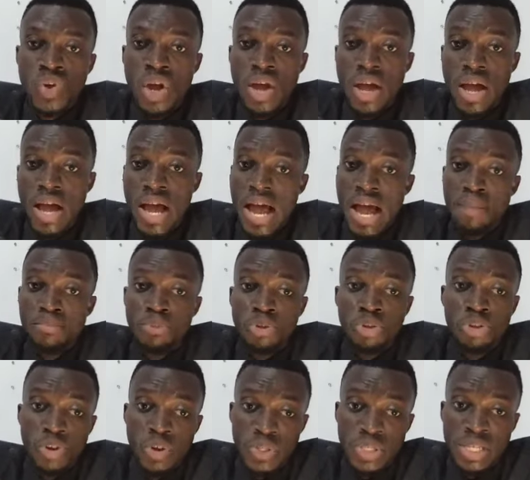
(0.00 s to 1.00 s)
I'm
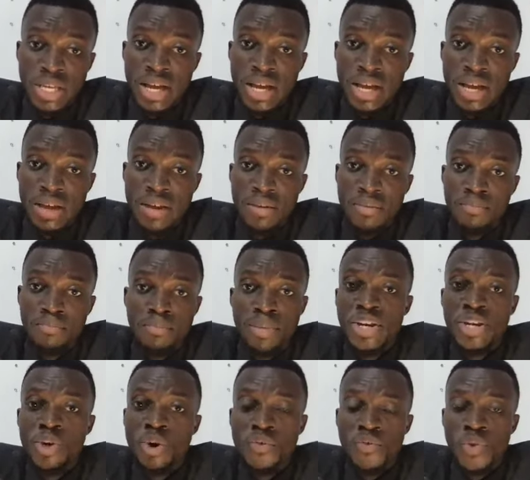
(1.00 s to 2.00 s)
sure, sir, many
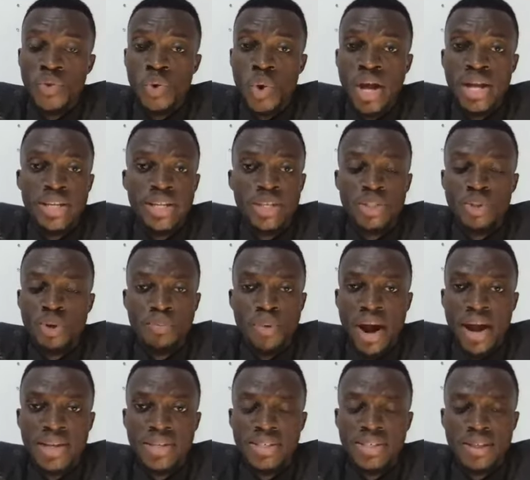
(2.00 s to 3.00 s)
of you and your
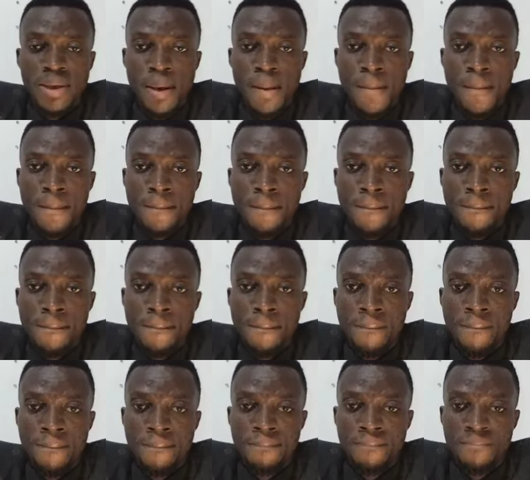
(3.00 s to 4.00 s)
surprise.
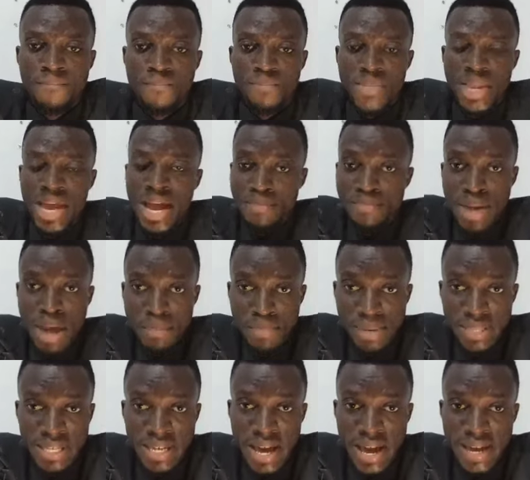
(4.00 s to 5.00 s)
And me, I met
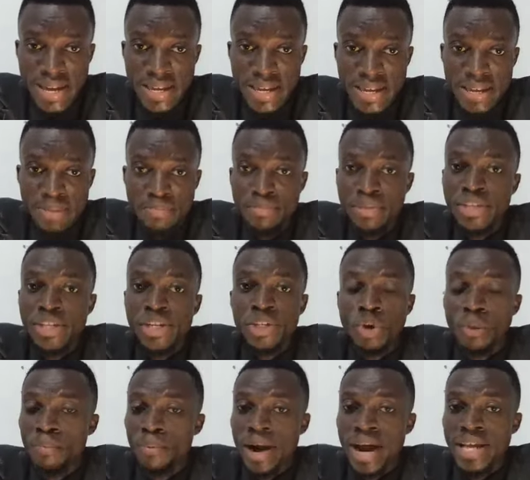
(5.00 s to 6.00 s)
here, me, your
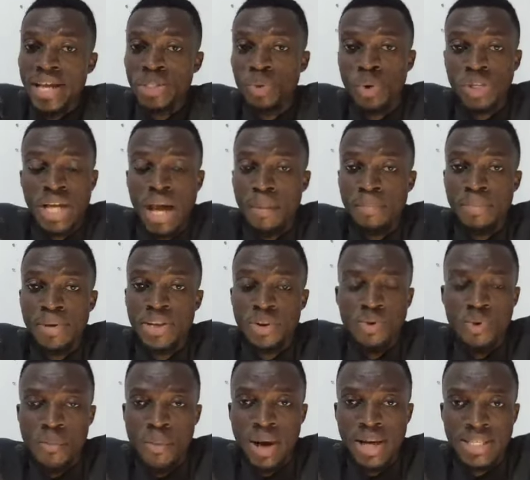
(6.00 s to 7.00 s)
surprise what happened in
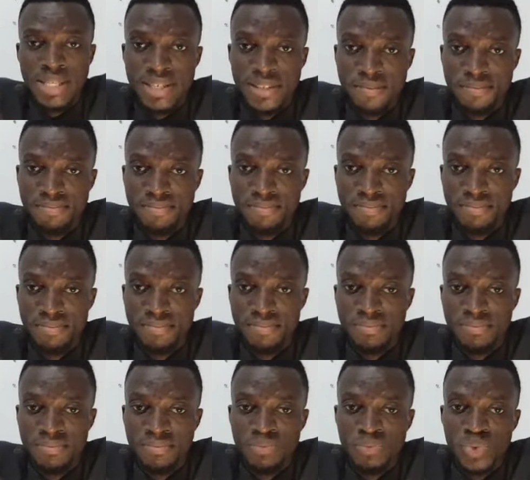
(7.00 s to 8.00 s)
Kumasi.
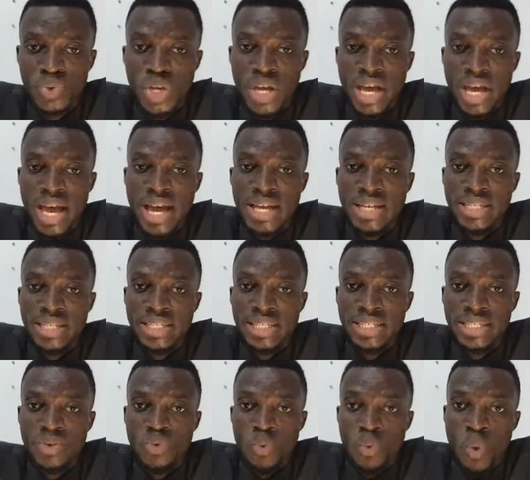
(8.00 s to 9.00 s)
And
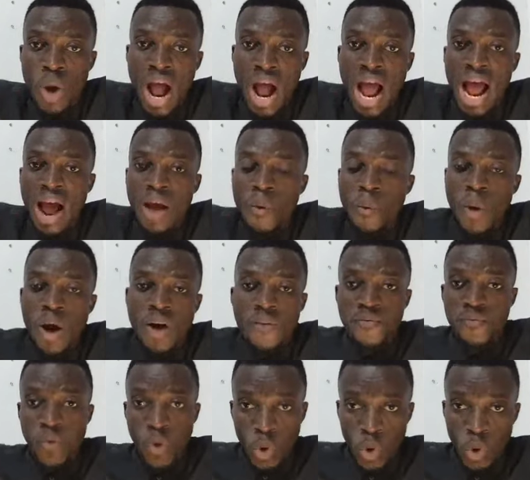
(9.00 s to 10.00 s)
why
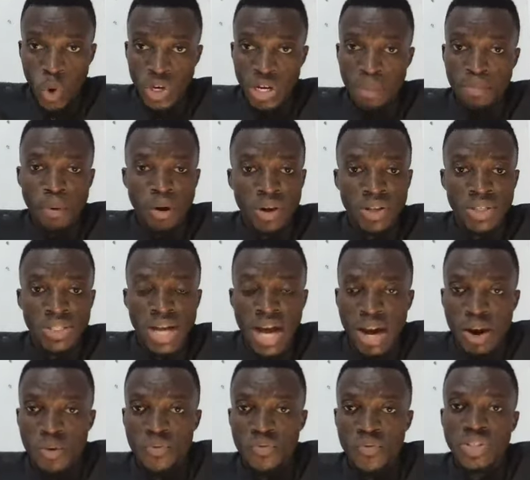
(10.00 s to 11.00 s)
follow the political
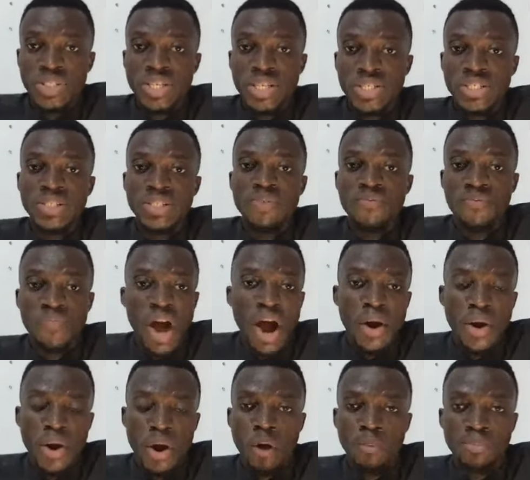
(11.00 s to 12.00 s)
conversation
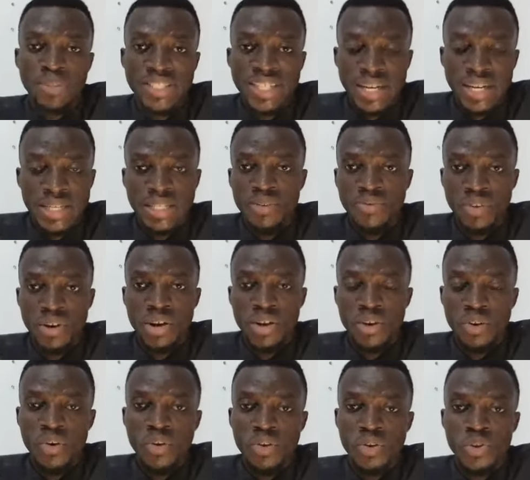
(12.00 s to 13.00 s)
very objectively,
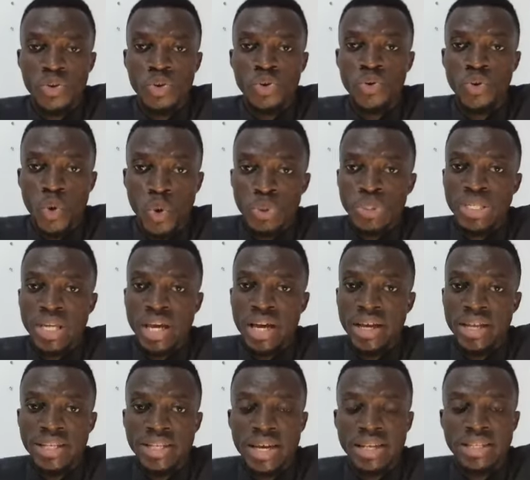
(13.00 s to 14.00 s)
no? You know, sir,
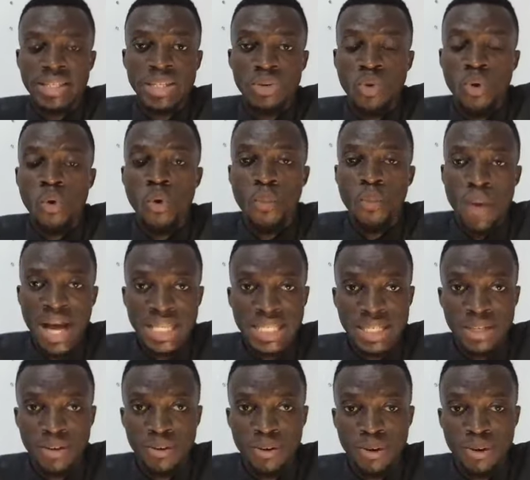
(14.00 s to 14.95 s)
the CEO Kumasi no,